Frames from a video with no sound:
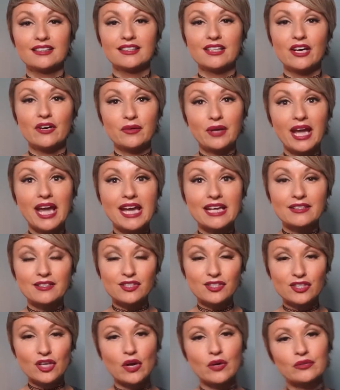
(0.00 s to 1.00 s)
Okay,
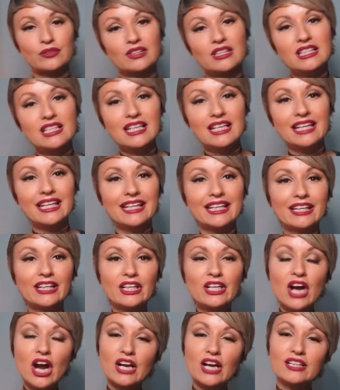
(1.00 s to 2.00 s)
so
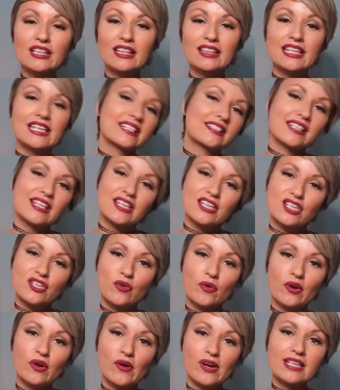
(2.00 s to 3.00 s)
here are the things that
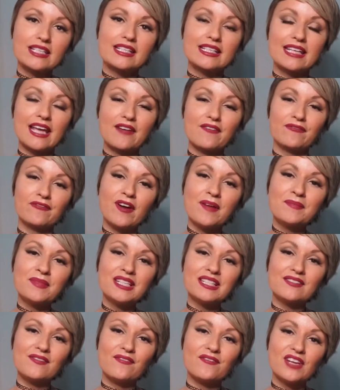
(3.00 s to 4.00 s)
you're going to get from this
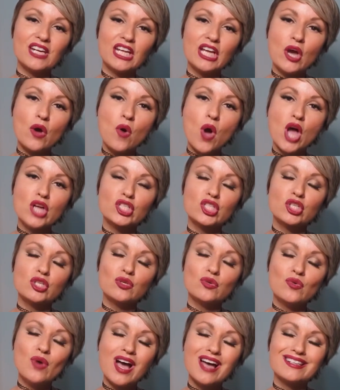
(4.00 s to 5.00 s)
video
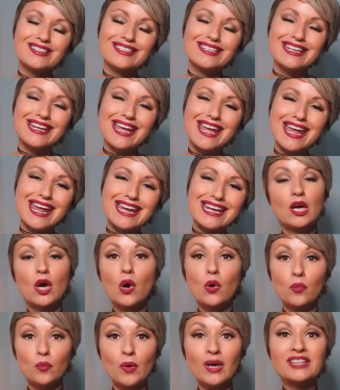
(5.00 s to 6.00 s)
today.
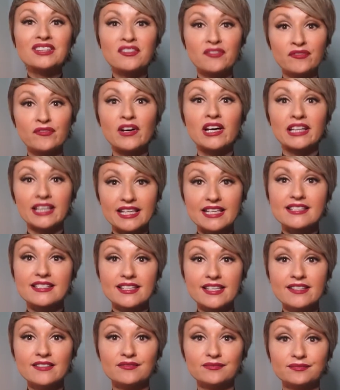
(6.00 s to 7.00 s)
What the fuck is
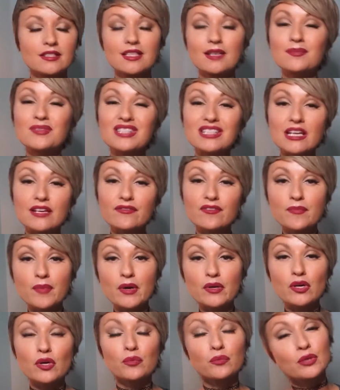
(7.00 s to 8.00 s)
it? Some stuff
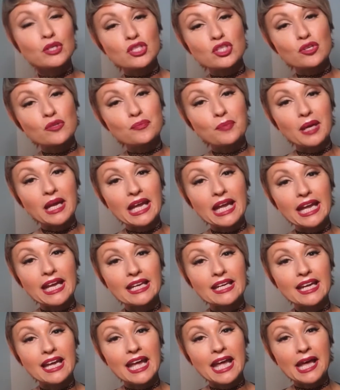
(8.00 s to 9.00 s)
about original pain
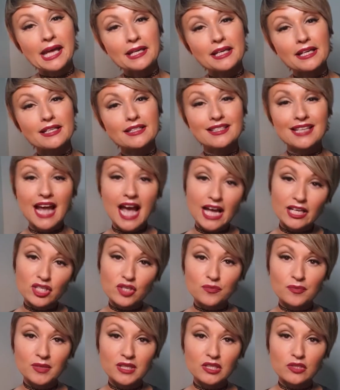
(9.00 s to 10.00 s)
and
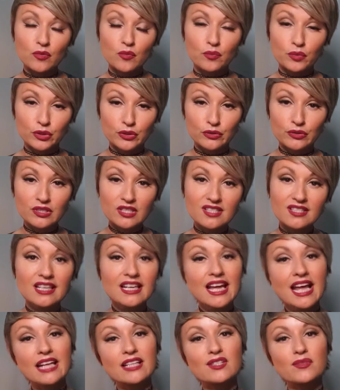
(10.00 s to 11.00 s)
attachment wounds,
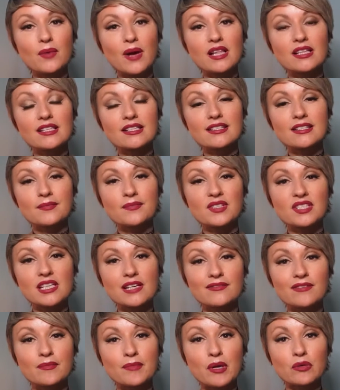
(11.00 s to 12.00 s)
as well as some stuff
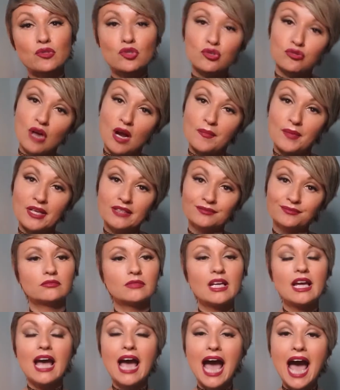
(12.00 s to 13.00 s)
about trauma.
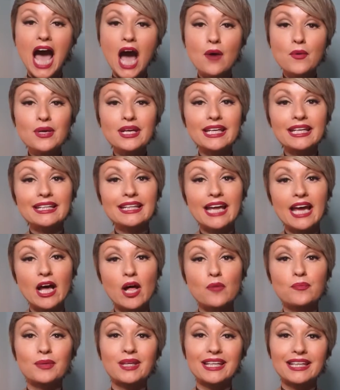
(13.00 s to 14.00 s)
How it can
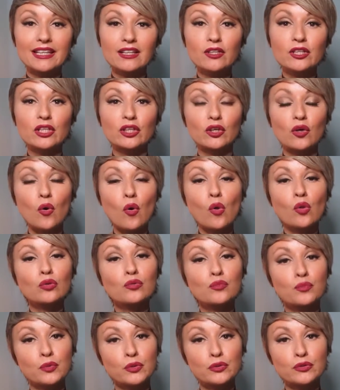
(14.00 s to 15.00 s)
help heal your old
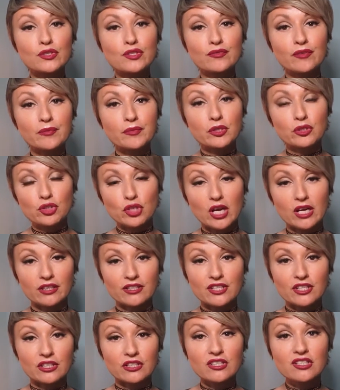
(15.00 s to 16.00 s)
wounds from your
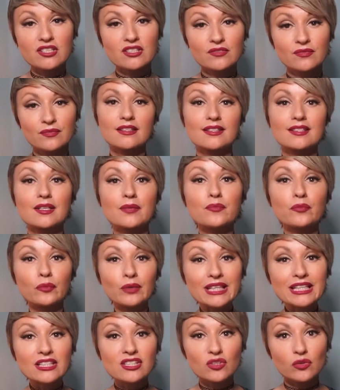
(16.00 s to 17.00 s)
childhood. Some
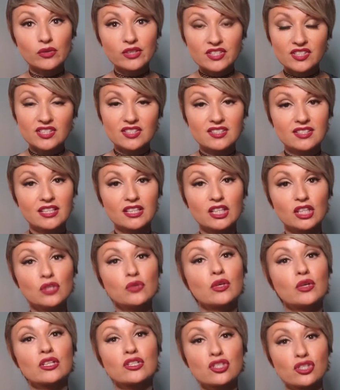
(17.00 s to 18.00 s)
resources that you
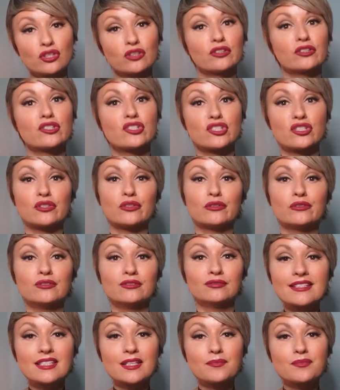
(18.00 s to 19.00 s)
can turn to.
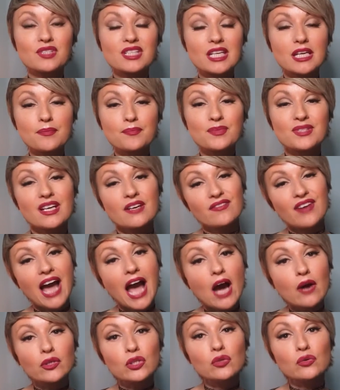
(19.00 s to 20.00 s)
Some tips of
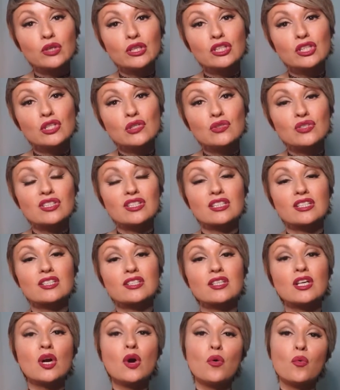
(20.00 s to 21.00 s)
how you can use this
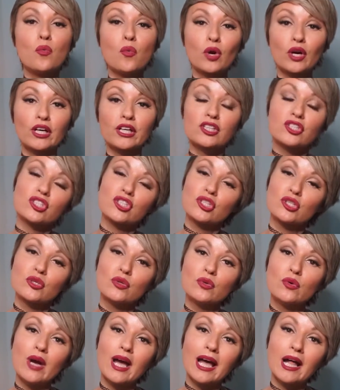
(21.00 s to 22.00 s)
work
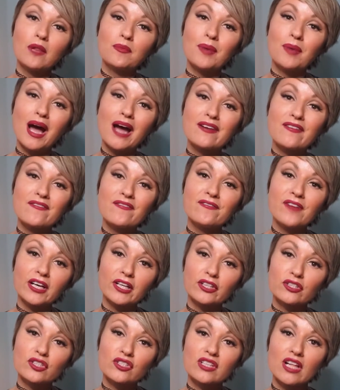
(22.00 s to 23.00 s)
to help unfuck
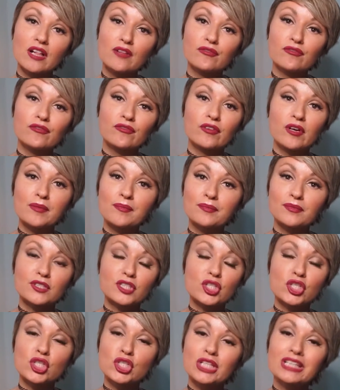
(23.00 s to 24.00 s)
yourself from the
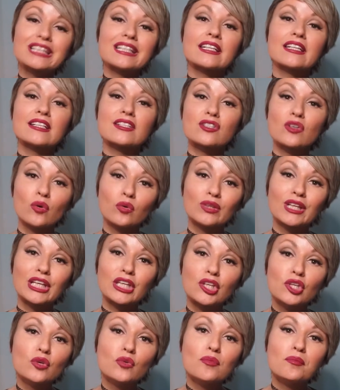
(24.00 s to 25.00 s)
shit that is holding
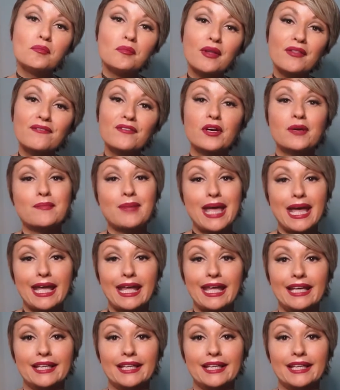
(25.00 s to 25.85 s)
you motherfucking back.